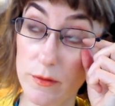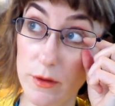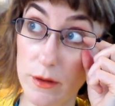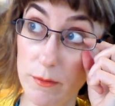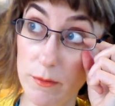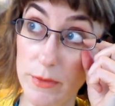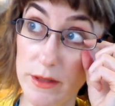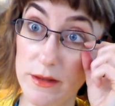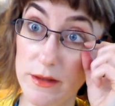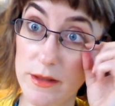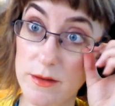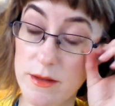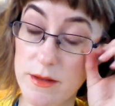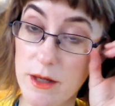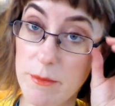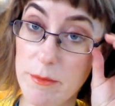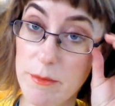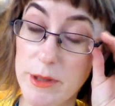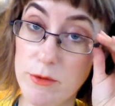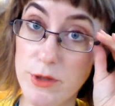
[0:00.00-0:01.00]
the business that
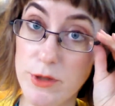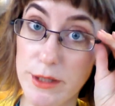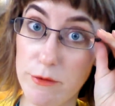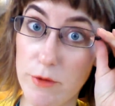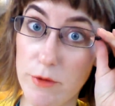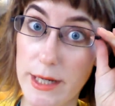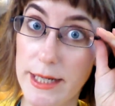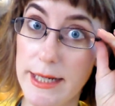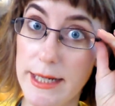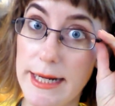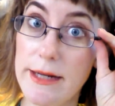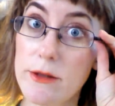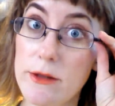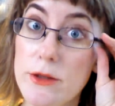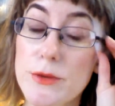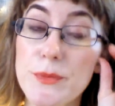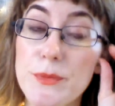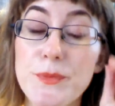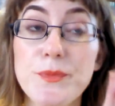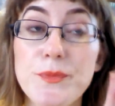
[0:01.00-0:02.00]
I'm building right now.